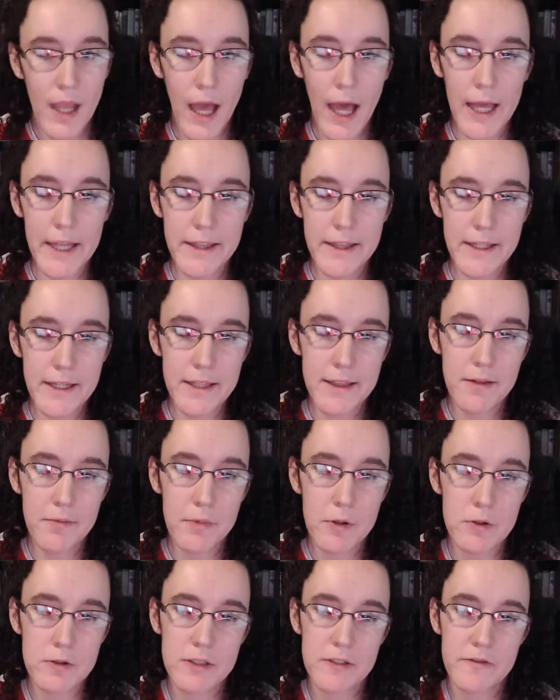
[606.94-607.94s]
I think the
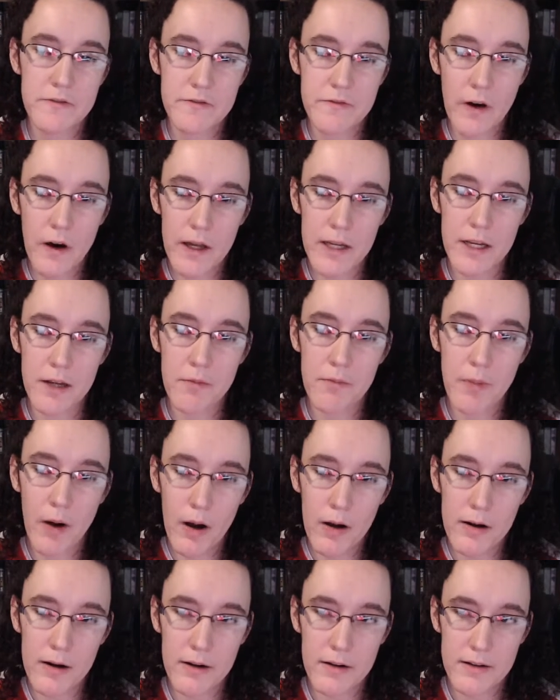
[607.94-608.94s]
most fun
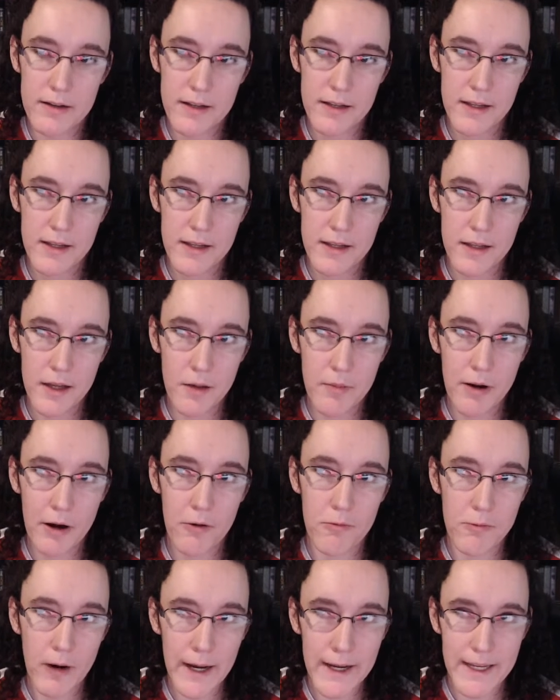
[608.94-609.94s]
part
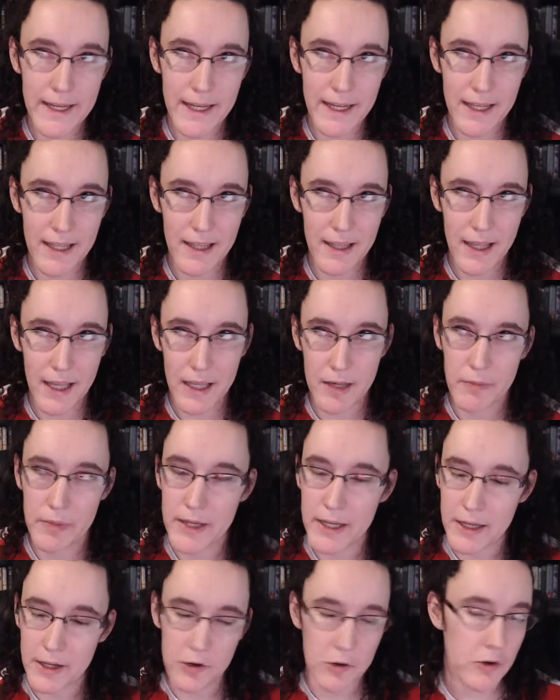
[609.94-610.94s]
about writing and
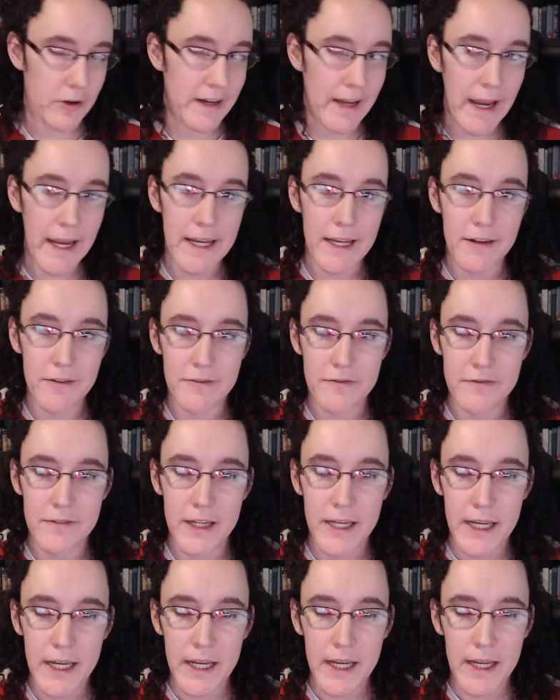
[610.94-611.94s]
being creative
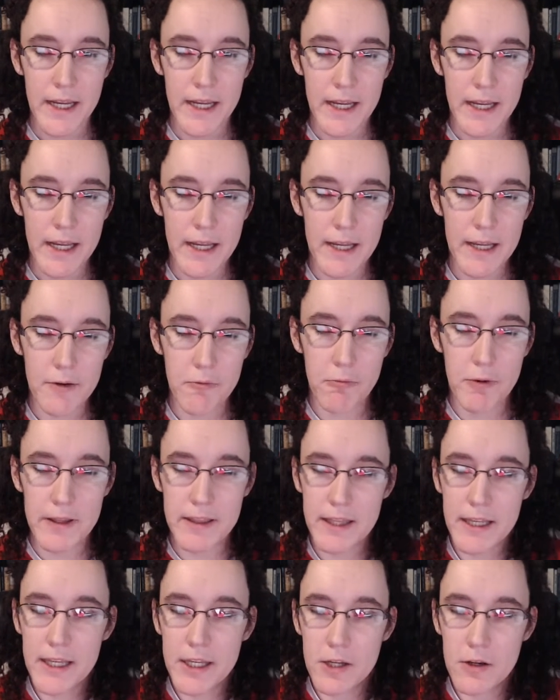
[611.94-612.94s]

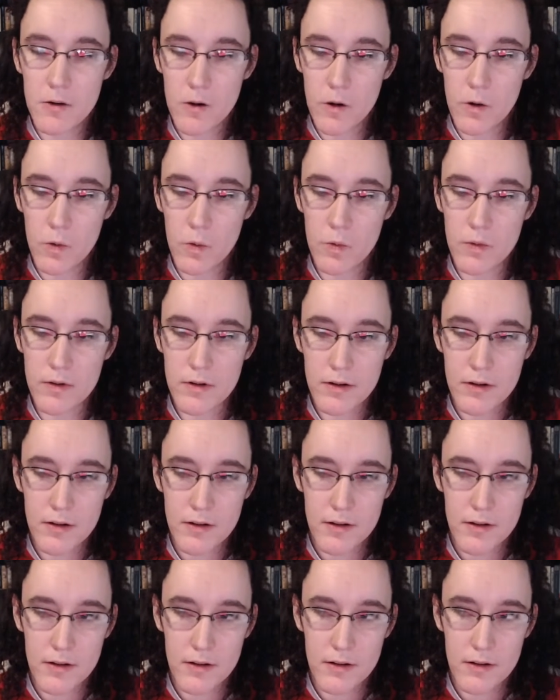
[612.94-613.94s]
within your own,
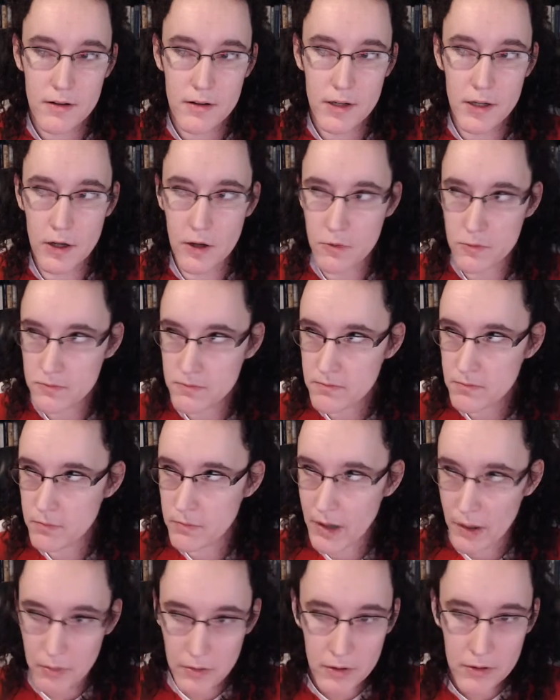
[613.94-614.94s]

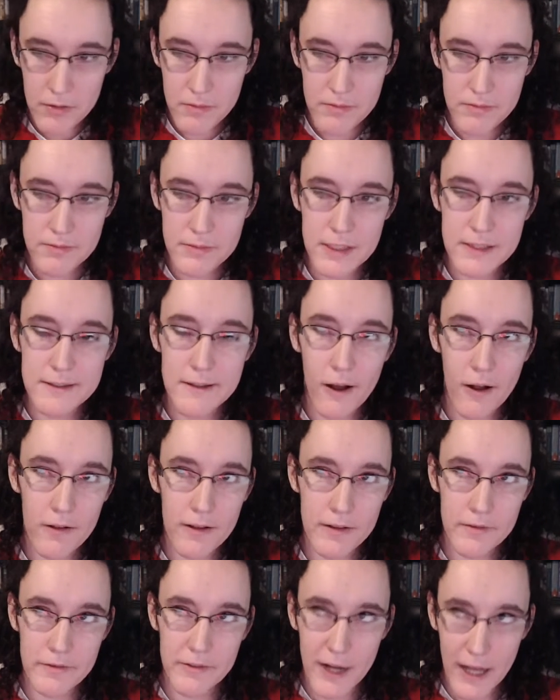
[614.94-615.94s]
bubble, let's call
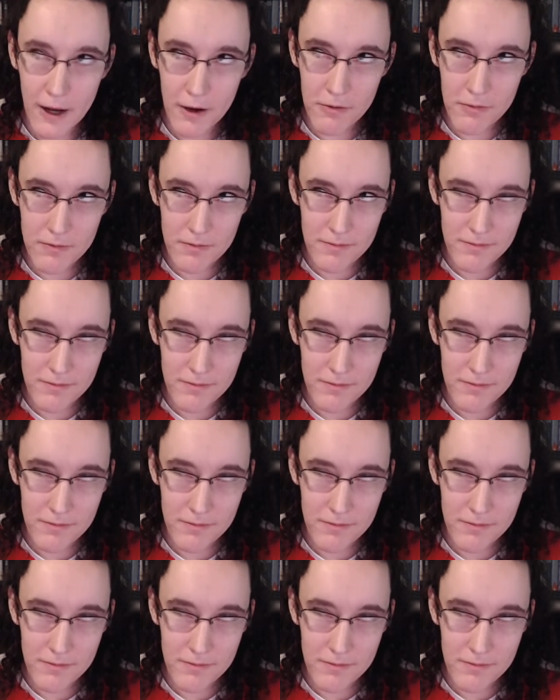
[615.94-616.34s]
it for now,